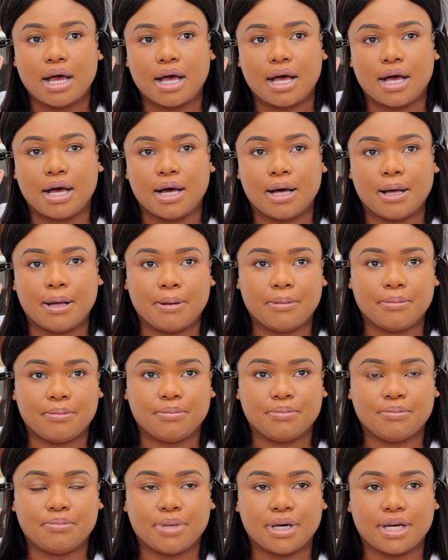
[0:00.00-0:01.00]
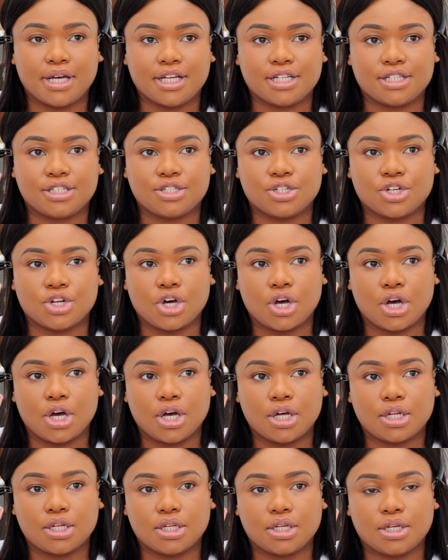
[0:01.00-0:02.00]
but it's
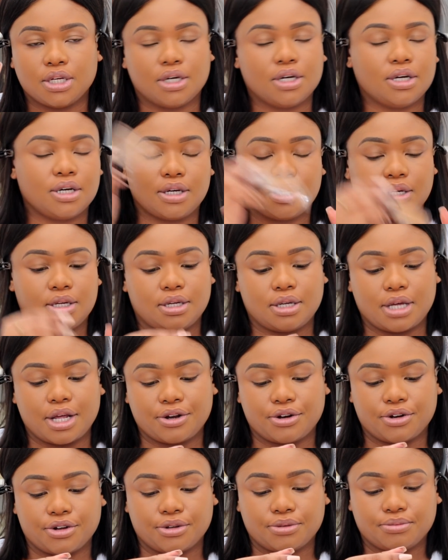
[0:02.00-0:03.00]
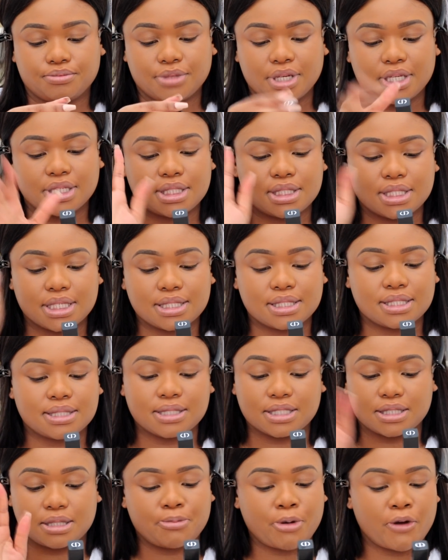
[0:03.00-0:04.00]
not, I don't know, it's
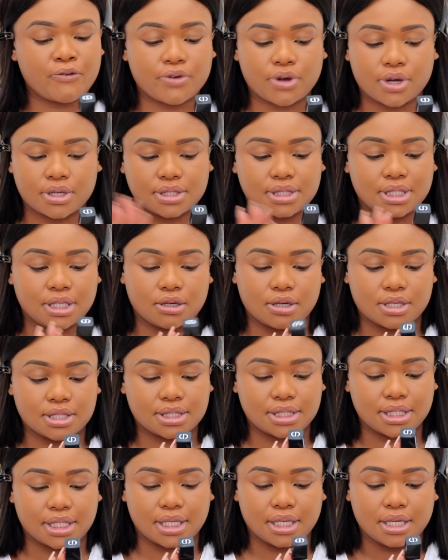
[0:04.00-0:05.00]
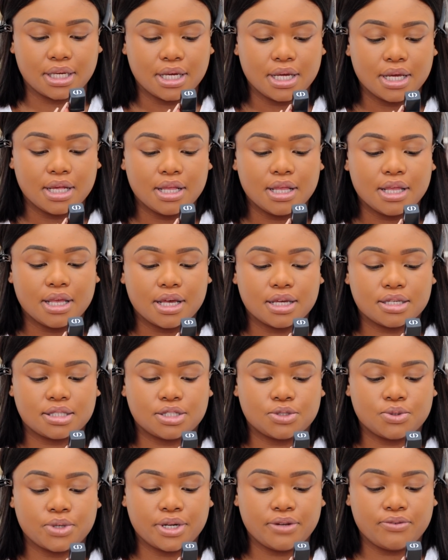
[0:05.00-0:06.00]
the perfect concealer, honestly. It's
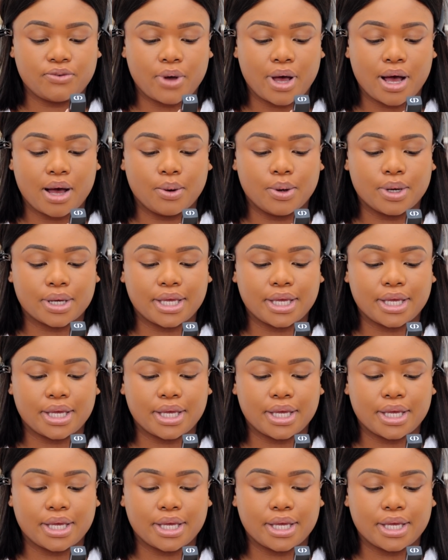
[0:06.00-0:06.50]
the 24-hour